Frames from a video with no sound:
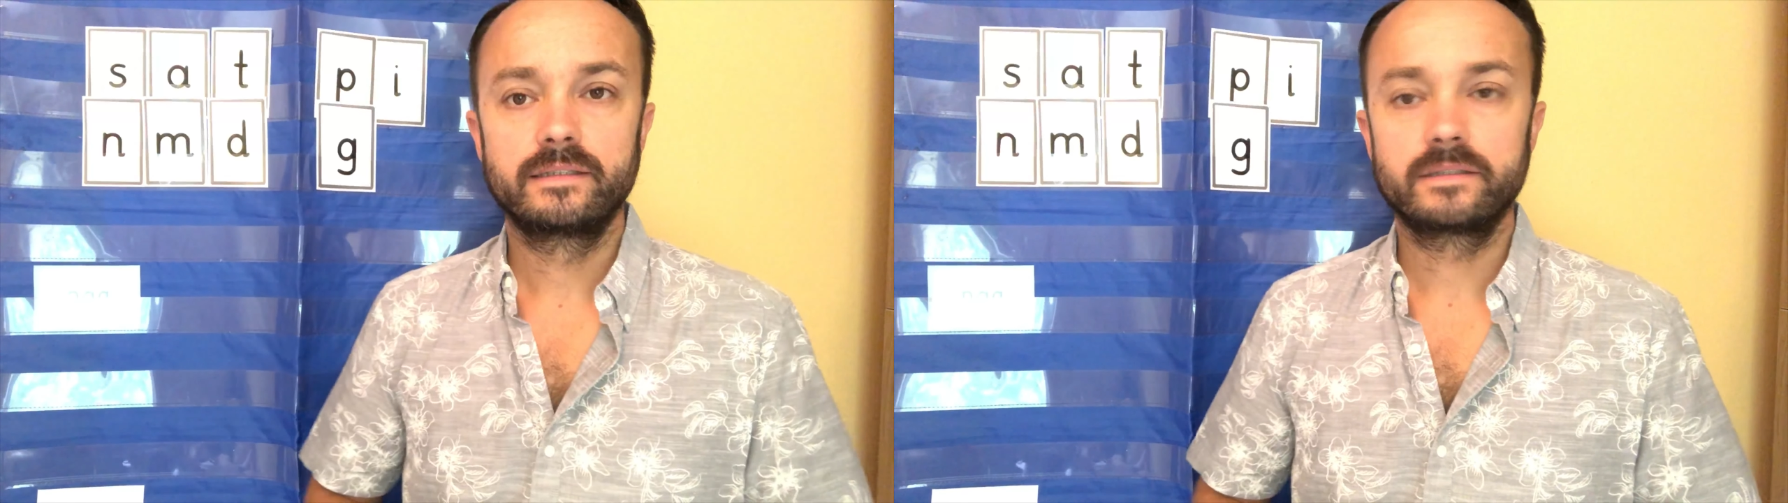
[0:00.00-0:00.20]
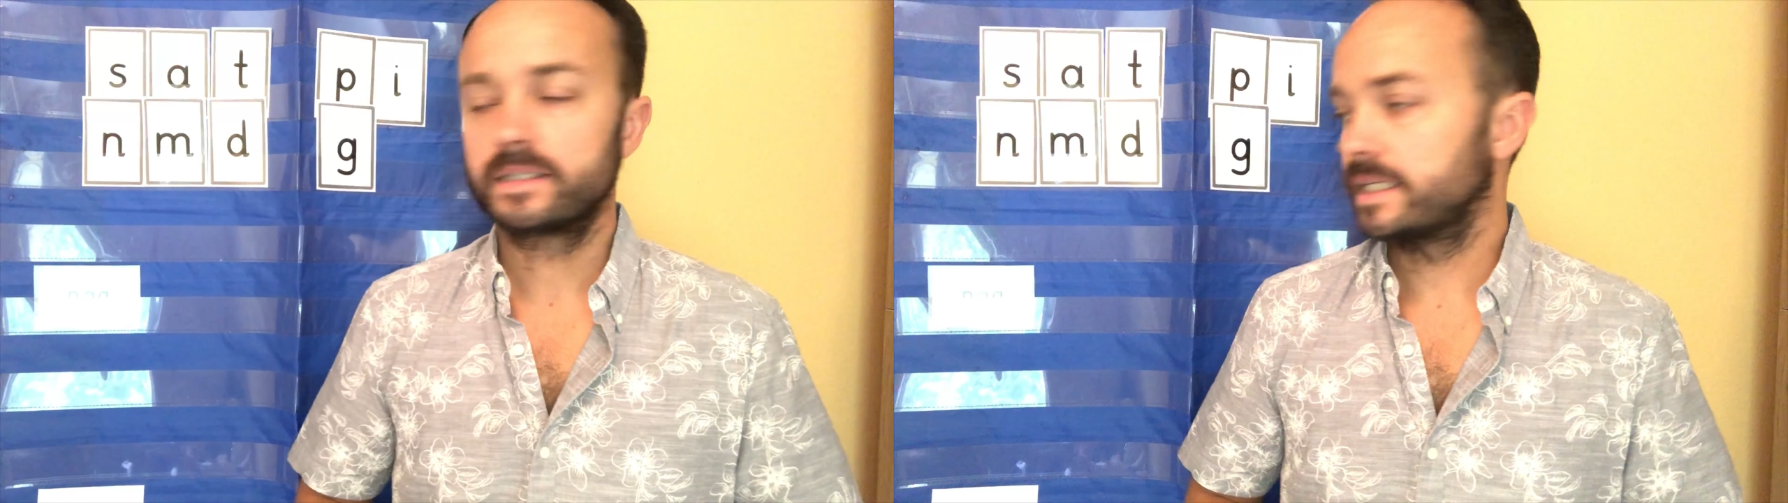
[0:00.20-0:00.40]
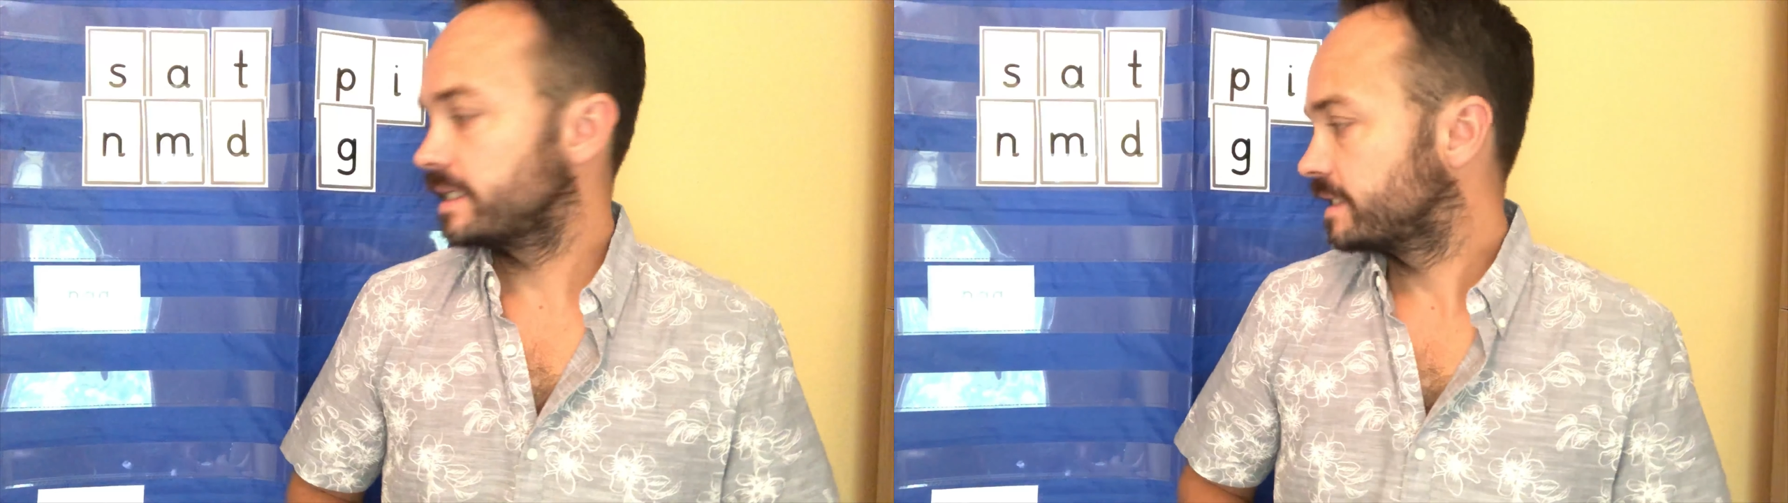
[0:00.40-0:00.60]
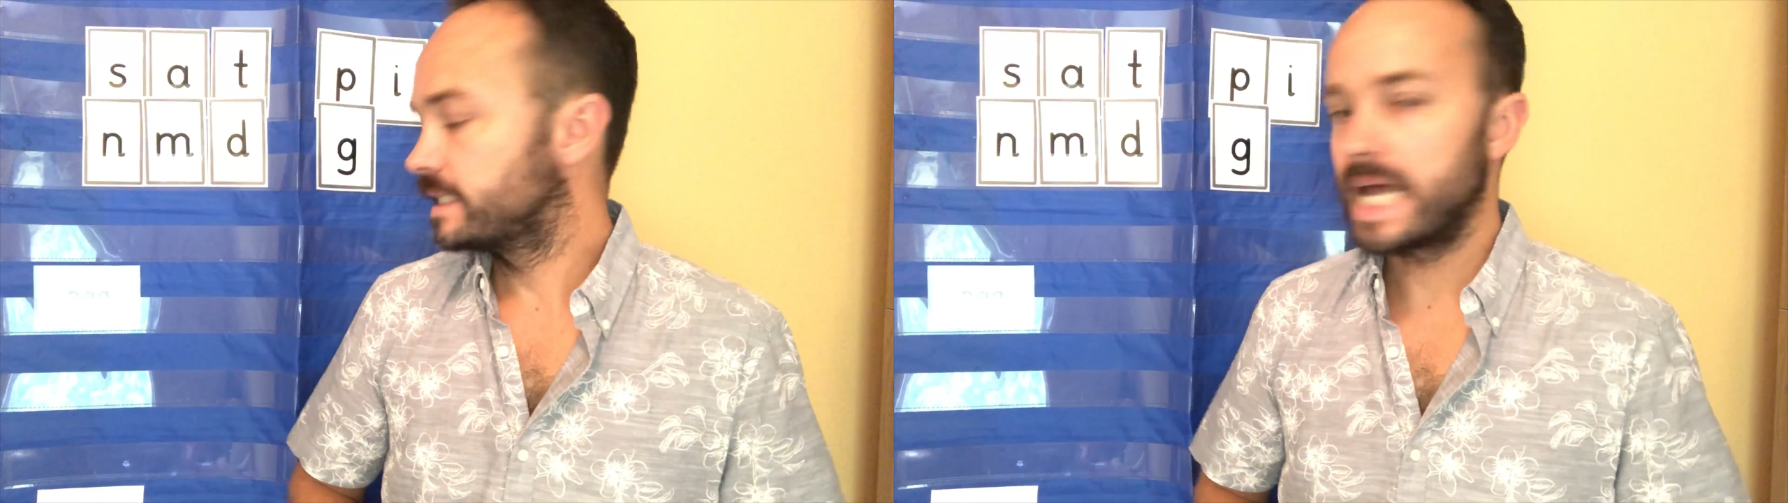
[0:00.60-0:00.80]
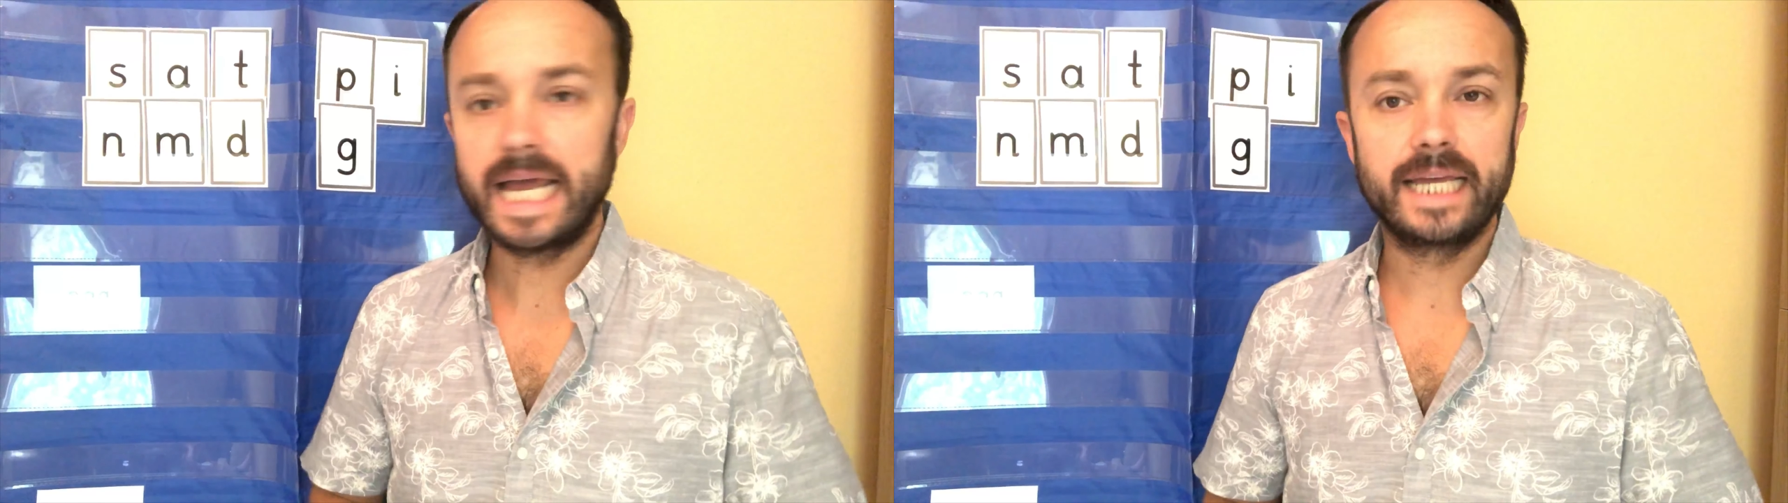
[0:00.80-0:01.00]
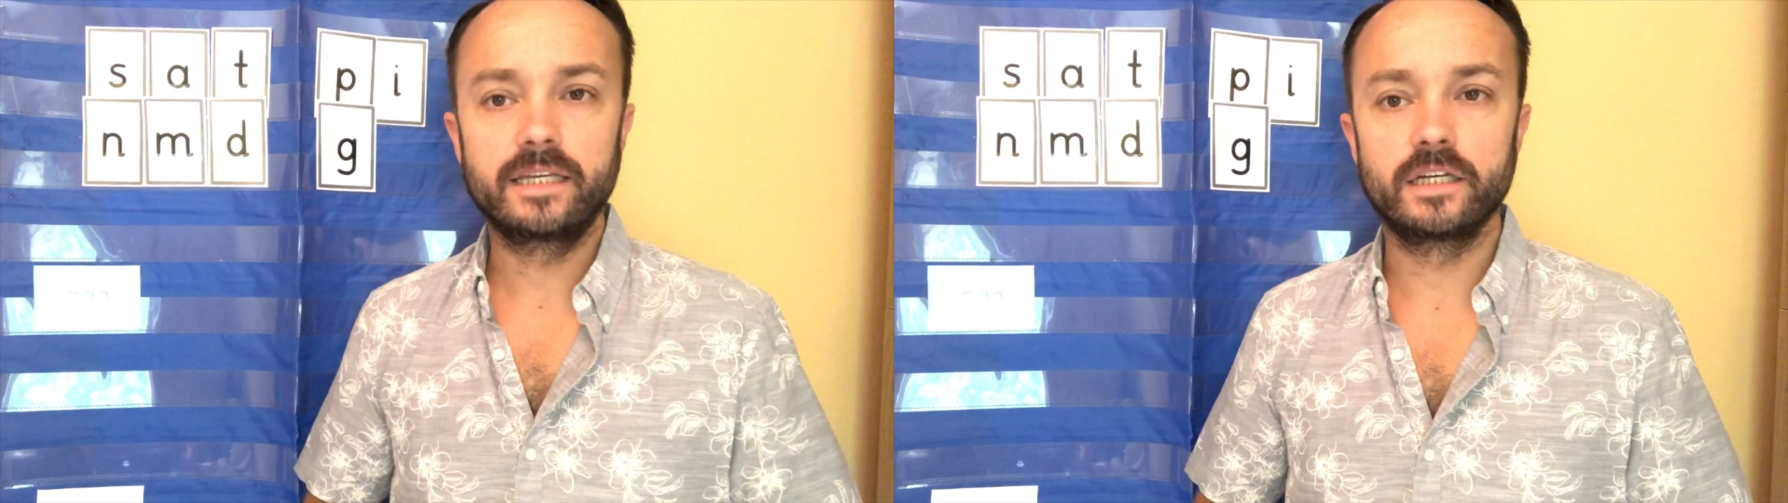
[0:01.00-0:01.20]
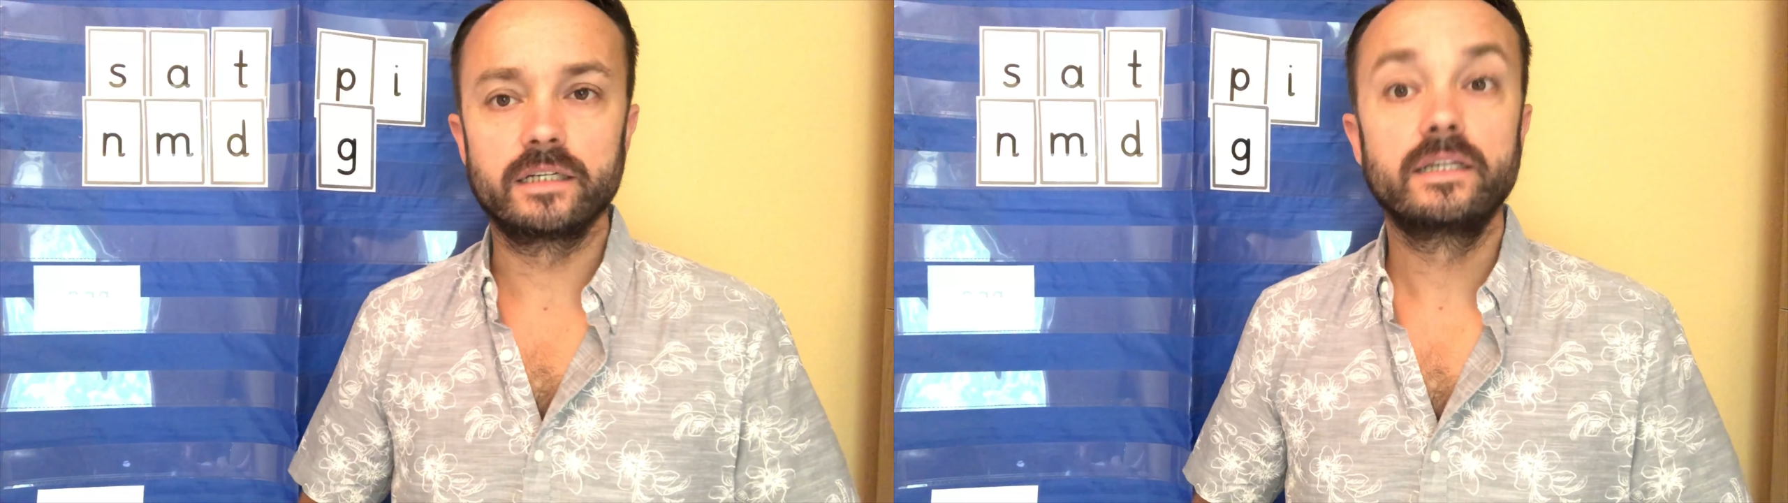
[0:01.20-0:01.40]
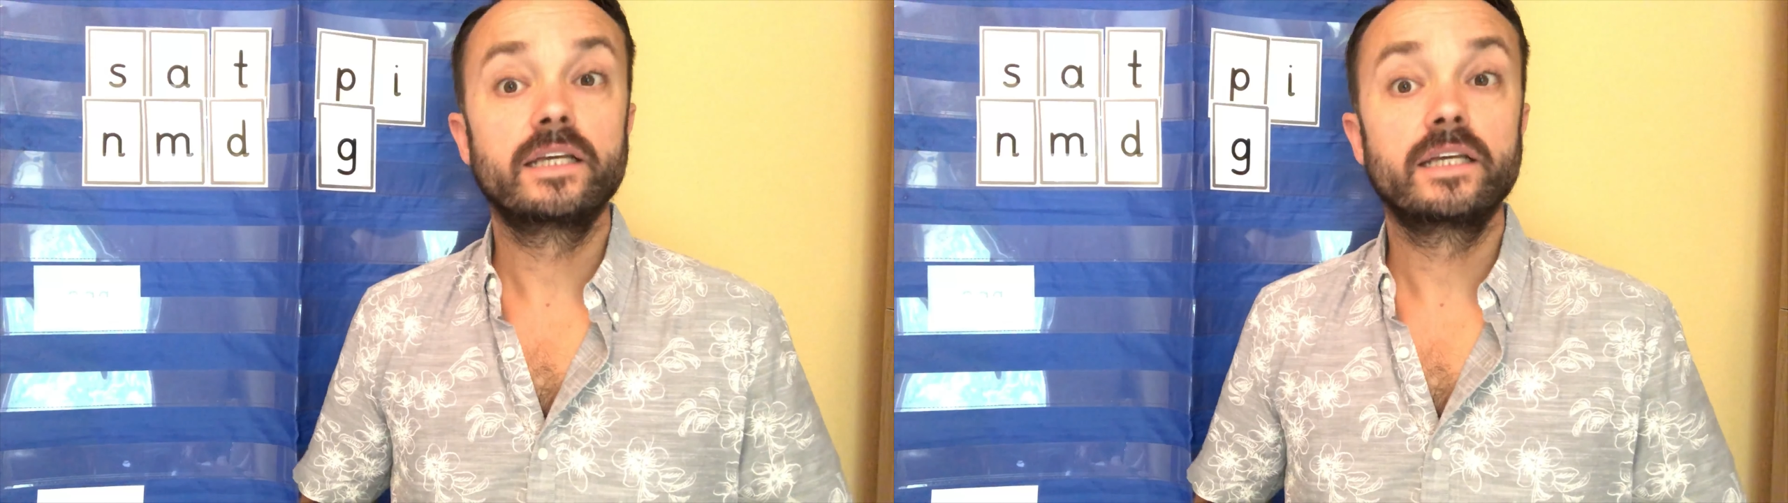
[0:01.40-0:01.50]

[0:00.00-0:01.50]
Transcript: okay, nag.